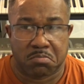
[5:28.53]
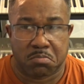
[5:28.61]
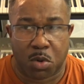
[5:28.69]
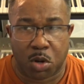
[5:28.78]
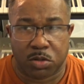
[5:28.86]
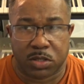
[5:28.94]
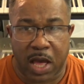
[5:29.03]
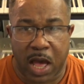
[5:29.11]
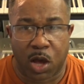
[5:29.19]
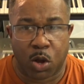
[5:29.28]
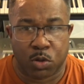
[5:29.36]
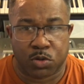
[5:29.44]

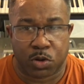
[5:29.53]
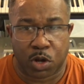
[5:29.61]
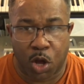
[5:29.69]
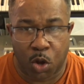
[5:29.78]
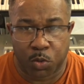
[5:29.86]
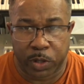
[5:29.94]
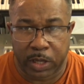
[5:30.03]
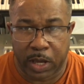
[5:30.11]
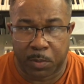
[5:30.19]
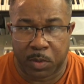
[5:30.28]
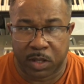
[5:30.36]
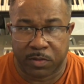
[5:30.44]
multi-ultra coating,
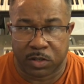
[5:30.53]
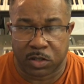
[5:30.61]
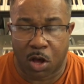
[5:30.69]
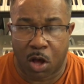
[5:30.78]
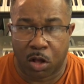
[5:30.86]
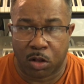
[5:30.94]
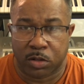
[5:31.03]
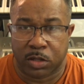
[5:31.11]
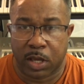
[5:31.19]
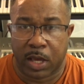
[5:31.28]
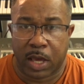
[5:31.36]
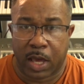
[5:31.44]
I believe it's called,
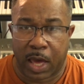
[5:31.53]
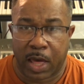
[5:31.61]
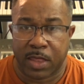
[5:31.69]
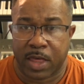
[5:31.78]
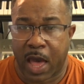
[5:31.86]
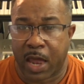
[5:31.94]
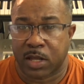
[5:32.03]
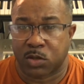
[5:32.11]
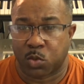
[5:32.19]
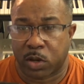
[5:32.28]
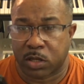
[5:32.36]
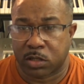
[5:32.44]
and that
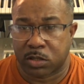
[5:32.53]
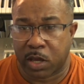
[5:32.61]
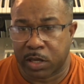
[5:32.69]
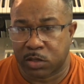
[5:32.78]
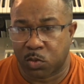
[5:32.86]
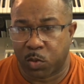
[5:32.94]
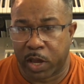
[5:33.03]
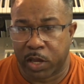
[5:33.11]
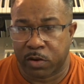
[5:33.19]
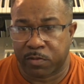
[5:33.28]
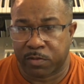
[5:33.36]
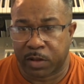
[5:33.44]
is what takes away
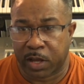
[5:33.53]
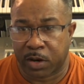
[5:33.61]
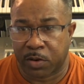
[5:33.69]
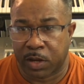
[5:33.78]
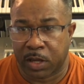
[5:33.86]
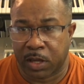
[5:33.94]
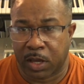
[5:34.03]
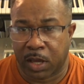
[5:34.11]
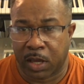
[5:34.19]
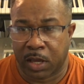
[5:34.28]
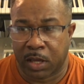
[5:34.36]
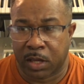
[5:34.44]
your flaring
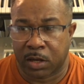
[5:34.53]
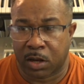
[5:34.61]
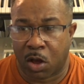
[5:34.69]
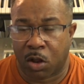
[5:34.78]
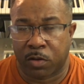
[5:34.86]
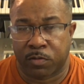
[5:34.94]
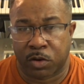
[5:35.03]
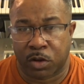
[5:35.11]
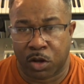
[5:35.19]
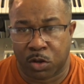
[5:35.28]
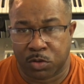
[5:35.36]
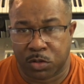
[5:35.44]
and all of your
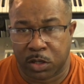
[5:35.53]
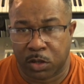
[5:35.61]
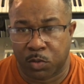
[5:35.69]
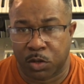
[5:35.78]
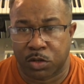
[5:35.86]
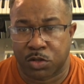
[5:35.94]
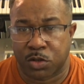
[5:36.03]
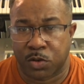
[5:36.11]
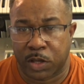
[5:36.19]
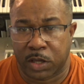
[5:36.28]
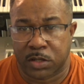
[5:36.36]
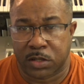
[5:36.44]
ghosting when you're
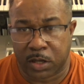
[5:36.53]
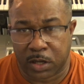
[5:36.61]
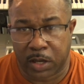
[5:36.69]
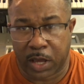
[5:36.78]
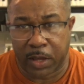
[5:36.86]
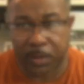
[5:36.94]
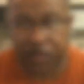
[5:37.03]
shooting in sunlight.